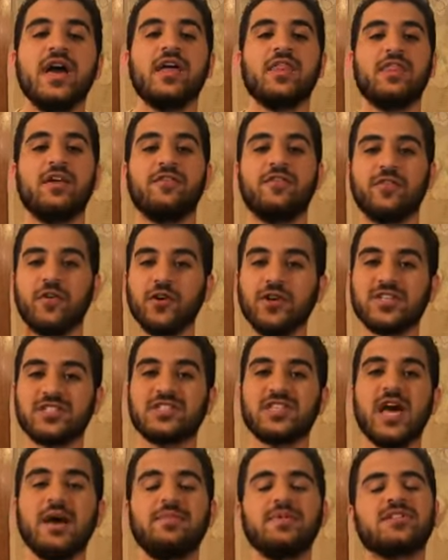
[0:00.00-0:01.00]
The first
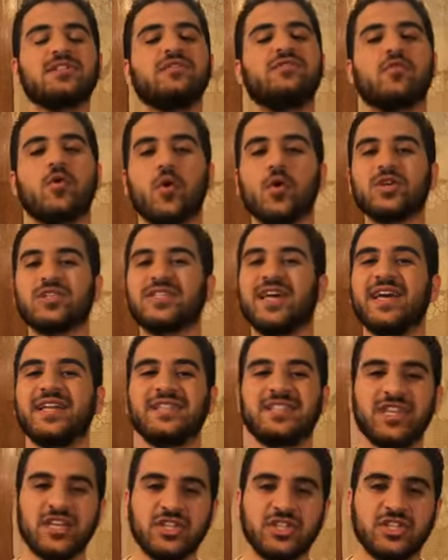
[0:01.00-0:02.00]
step is, of course, the
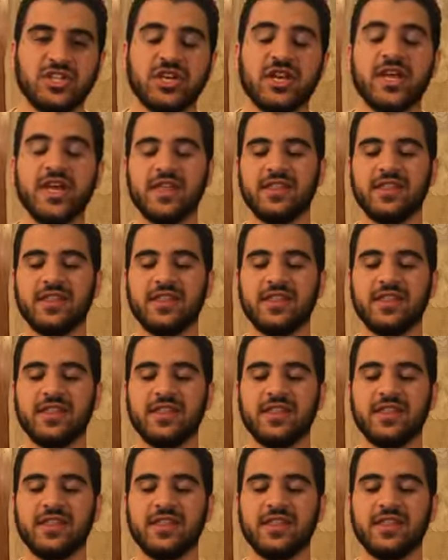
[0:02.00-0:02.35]
intention.